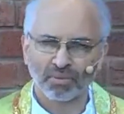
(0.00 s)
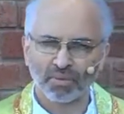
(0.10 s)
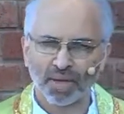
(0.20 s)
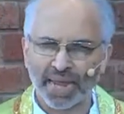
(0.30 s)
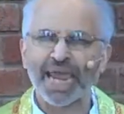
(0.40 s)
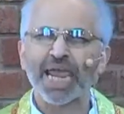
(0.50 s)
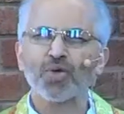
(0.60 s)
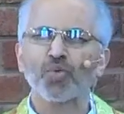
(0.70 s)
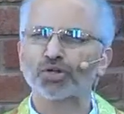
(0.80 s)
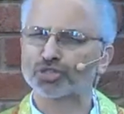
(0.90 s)
He
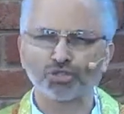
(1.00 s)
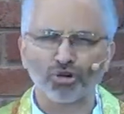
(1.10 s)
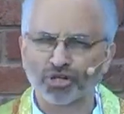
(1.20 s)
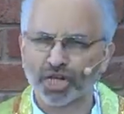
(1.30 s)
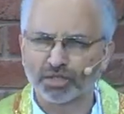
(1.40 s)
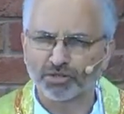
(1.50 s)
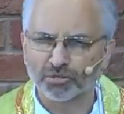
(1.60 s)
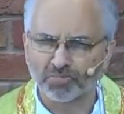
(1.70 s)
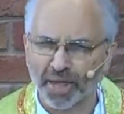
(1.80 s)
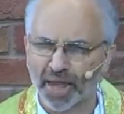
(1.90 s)
was not a good
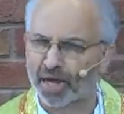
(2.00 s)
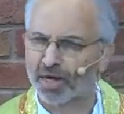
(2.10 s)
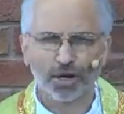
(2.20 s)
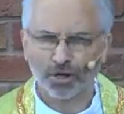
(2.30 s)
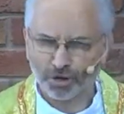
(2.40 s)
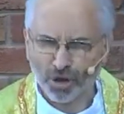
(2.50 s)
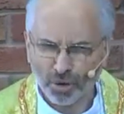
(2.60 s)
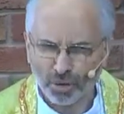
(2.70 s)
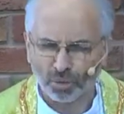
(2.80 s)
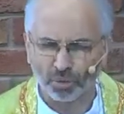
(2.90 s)
man.
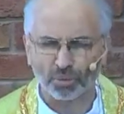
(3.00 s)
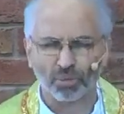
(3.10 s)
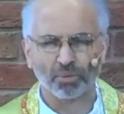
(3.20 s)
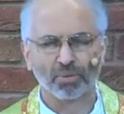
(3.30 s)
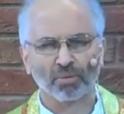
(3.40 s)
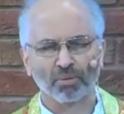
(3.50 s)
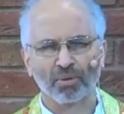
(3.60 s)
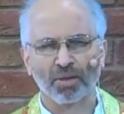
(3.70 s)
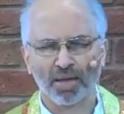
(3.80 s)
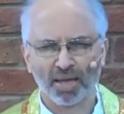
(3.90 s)
No.
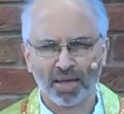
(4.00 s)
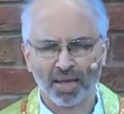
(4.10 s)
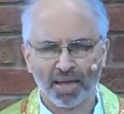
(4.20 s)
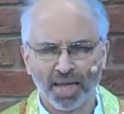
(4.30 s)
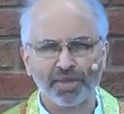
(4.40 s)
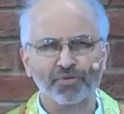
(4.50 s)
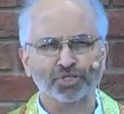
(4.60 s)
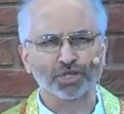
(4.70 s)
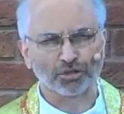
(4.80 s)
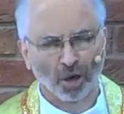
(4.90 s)
He was a
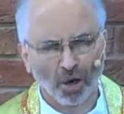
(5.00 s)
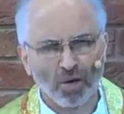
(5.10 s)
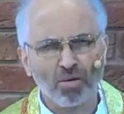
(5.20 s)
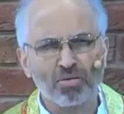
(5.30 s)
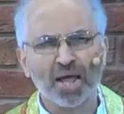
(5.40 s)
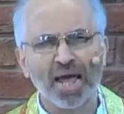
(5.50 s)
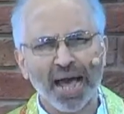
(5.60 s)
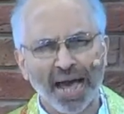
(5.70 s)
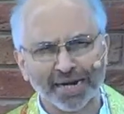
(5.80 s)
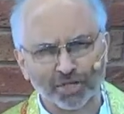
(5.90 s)
con
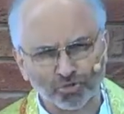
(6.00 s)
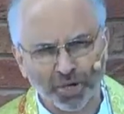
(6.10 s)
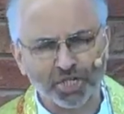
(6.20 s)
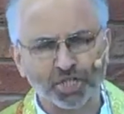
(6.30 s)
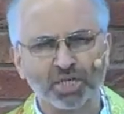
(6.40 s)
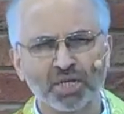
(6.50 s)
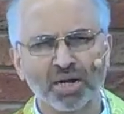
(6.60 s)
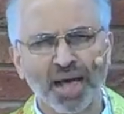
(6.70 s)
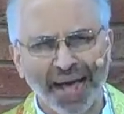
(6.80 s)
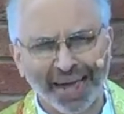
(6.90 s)
and a trickster
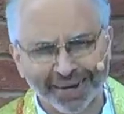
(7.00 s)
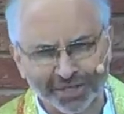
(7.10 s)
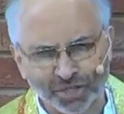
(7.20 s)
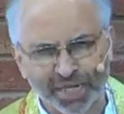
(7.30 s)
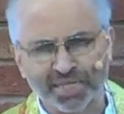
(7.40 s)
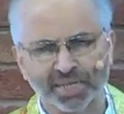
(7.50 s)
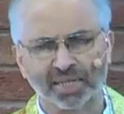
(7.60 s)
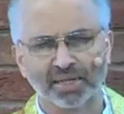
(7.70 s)
and a cheater.